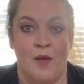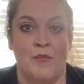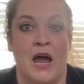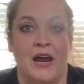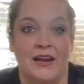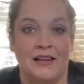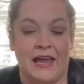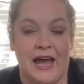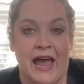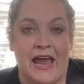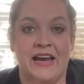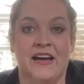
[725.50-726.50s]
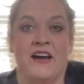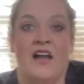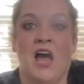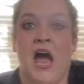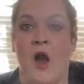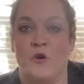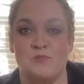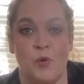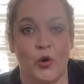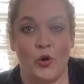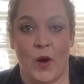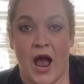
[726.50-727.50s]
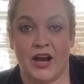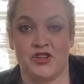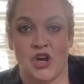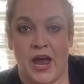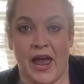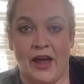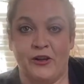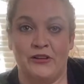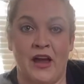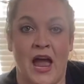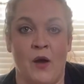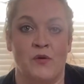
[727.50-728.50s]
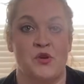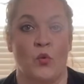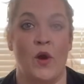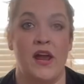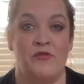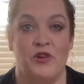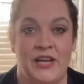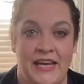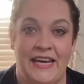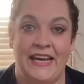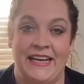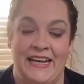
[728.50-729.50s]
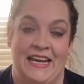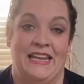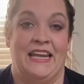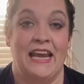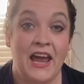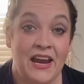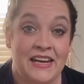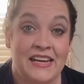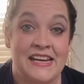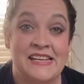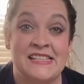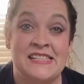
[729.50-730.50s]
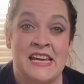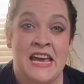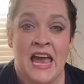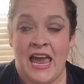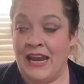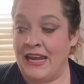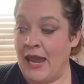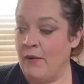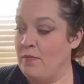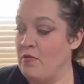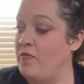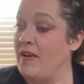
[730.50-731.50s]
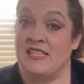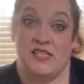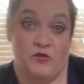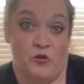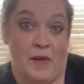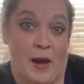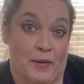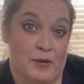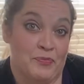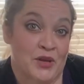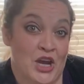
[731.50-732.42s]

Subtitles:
I'm not gonna lie, I was born a rock child, I was a raver kid in the 90s, and now I'm a festival mama.